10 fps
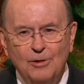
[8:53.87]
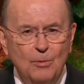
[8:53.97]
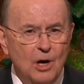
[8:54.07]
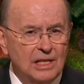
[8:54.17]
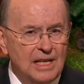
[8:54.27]
we
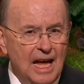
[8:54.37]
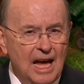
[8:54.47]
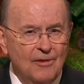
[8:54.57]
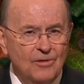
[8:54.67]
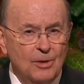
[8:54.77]
want to
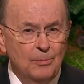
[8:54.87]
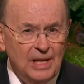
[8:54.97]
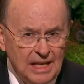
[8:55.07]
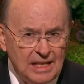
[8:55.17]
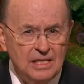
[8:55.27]
have the
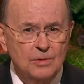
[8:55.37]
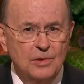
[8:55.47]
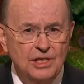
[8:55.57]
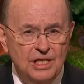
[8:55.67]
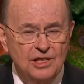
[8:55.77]
peace,
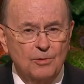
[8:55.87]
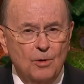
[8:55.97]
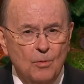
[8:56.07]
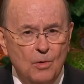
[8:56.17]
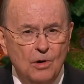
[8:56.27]
which is the
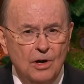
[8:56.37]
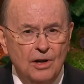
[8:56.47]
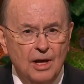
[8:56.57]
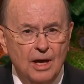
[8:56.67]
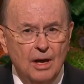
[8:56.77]

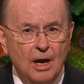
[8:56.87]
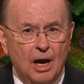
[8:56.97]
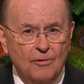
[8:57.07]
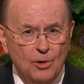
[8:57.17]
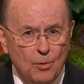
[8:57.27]
reward
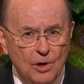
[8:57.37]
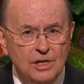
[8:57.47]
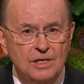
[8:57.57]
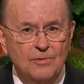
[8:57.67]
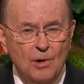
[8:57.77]
of the
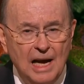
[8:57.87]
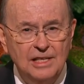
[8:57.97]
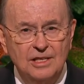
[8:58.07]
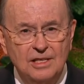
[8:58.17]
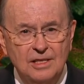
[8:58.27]
works of
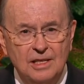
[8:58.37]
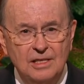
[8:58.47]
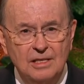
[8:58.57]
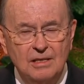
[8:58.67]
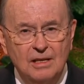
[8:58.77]

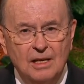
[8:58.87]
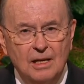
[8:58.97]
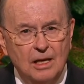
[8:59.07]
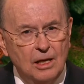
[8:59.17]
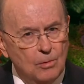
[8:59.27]
righteousness,
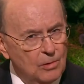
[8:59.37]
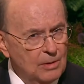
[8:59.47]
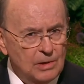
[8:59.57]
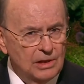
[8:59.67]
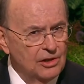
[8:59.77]
we
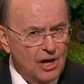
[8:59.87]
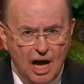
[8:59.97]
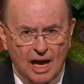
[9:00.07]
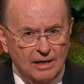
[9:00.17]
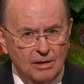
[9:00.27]
will
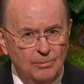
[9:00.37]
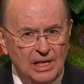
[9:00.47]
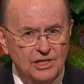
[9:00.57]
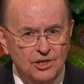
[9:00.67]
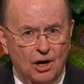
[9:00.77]
not
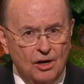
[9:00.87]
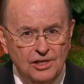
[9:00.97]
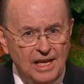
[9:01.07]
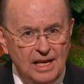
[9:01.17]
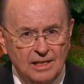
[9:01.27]
pitch our
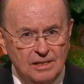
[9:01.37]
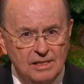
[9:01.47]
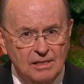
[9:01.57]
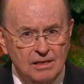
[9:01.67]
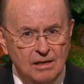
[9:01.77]

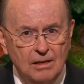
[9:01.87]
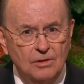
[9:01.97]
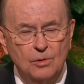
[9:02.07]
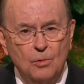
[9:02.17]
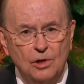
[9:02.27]
tents
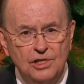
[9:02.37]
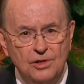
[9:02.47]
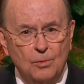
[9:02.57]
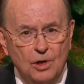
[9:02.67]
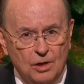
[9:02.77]
towards
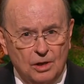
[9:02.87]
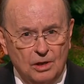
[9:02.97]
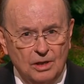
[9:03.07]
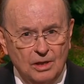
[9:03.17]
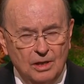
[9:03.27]
the
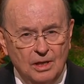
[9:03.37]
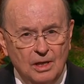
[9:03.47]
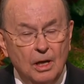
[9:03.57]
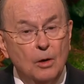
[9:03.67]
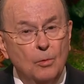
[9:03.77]
world.
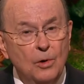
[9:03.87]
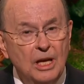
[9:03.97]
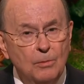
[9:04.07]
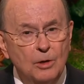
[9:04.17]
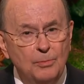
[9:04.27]
We will